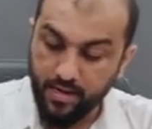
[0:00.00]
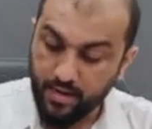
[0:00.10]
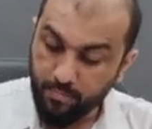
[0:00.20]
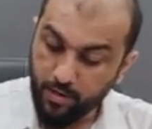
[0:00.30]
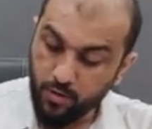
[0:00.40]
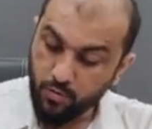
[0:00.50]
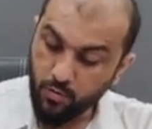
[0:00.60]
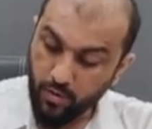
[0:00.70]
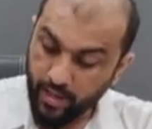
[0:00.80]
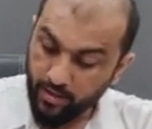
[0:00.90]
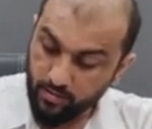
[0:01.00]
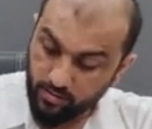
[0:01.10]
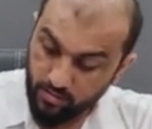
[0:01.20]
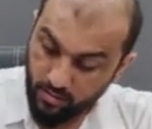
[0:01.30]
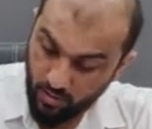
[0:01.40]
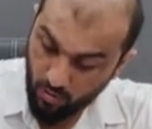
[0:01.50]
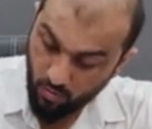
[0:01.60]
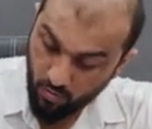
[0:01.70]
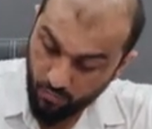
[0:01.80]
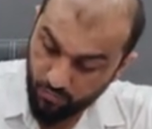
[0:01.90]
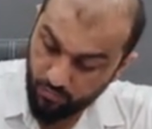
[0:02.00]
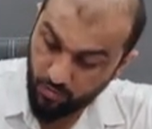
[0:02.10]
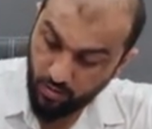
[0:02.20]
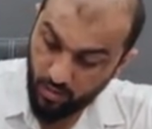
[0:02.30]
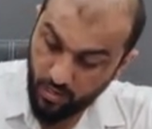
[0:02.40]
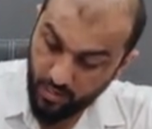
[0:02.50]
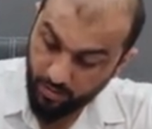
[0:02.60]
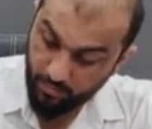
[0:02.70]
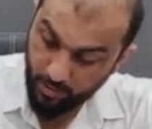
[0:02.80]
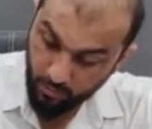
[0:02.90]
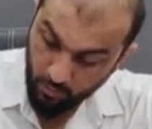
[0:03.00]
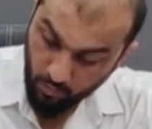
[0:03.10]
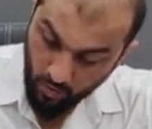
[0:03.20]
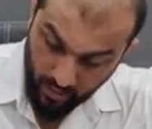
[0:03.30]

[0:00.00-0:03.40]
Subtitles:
W to X, no. W to